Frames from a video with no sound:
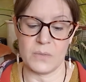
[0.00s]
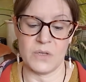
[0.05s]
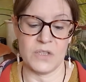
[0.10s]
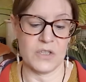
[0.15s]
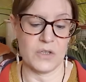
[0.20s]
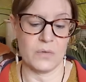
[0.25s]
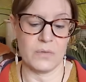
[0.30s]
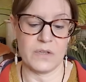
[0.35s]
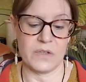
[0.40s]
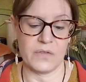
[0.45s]

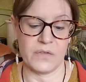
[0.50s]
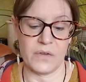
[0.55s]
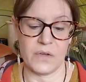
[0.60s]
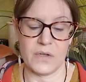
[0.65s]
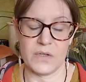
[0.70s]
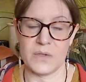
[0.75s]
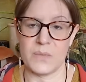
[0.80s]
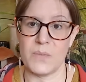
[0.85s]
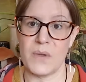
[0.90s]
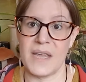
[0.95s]
jewellery's
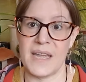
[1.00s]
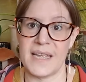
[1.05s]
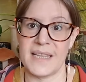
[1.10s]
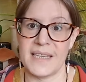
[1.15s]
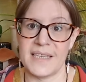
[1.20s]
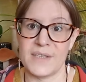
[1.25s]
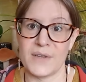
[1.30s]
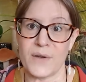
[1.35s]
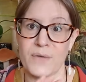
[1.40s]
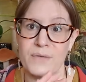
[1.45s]
first made,
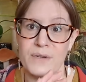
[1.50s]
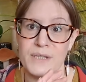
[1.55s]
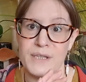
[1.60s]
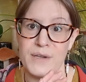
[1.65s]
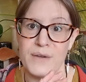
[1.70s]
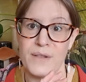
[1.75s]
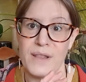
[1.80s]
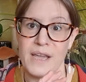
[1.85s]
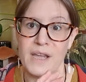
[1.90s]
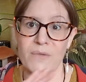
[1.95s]
it's obviously
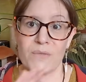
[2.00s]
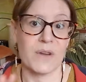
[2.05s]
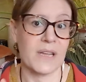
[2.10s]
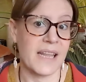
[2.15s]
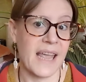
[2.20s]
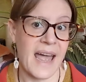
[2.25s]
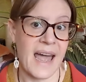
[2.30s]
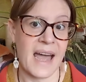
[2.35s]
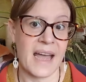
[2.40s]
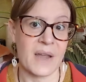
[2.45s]
got like a really
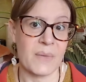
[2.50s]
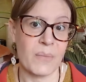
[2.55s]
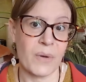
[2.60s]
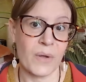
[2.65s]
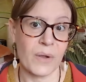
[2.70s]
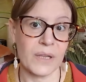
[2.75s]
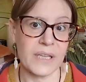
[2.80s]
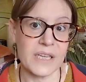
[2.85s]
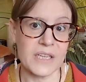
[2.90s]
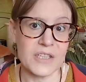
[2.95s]
high
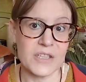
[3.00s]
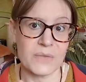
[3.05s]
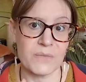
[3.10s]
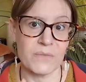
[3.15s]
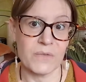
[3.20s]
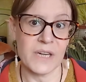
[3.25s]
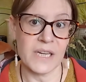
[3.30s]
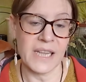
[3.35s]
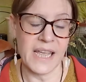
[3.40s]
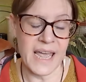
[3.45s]
polish and
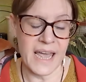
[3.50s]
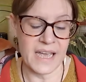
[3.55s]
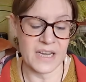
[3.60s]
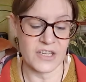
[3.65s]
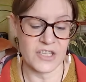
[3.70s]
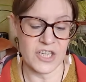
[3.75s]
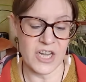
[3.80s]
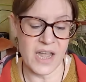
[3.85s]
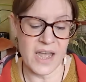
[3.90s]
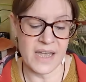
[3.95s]
really high
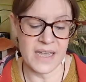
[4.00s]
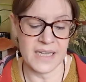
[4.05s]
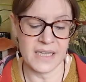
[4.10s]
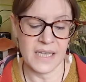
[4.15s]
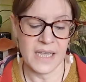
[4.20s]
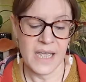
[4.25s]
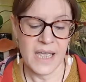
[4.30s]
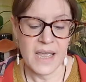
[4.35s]
shine.